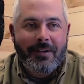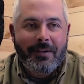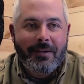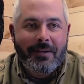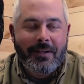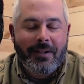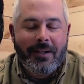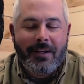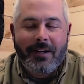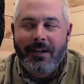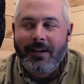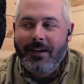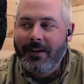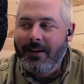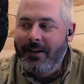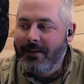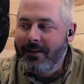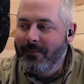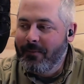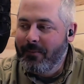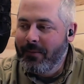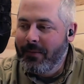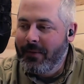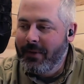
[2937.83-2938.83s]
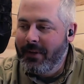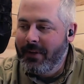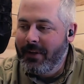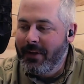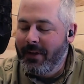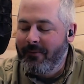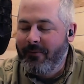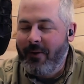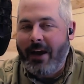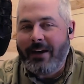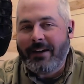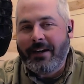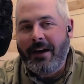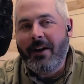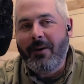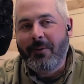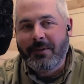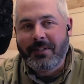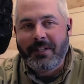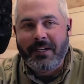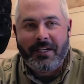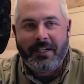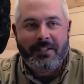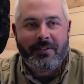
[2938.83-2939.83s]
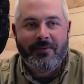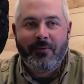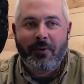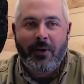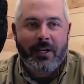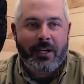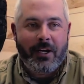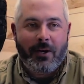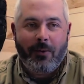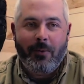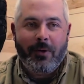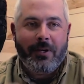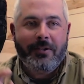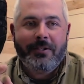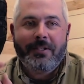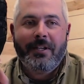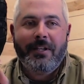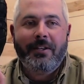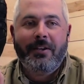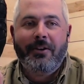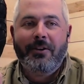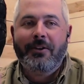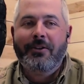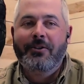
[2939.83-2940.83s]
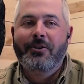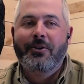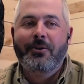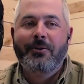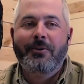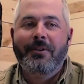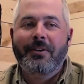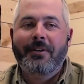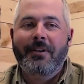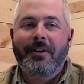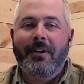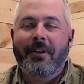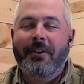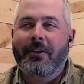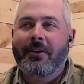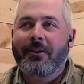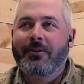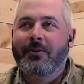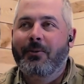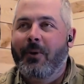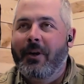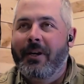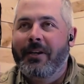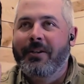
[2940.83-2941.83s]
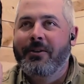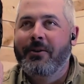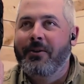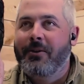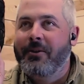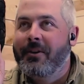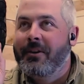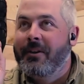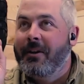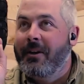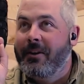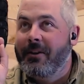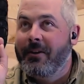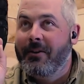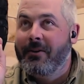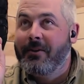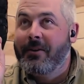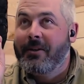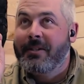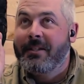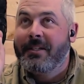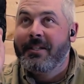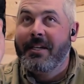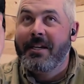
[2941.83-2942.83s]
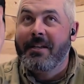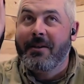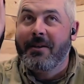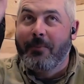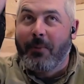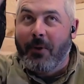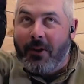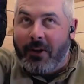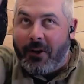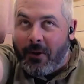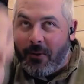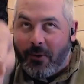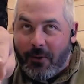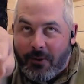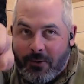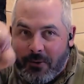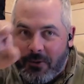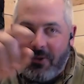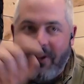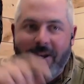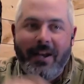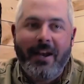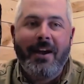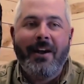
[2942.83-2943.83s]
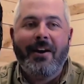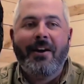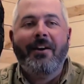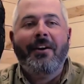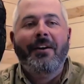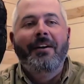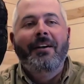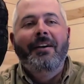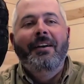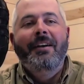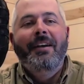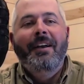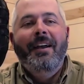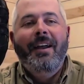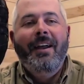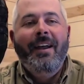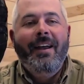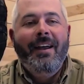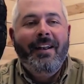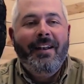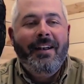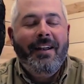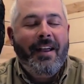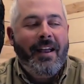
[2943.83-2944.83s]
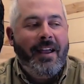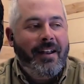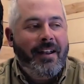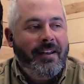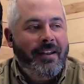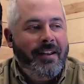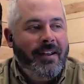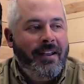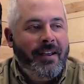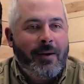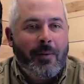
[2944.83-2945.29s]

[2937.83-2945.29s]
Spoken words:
in fact, I don't think it's funnier when you're sitting there and you shoot a little 22 and you can see the bullet going through the air and hit a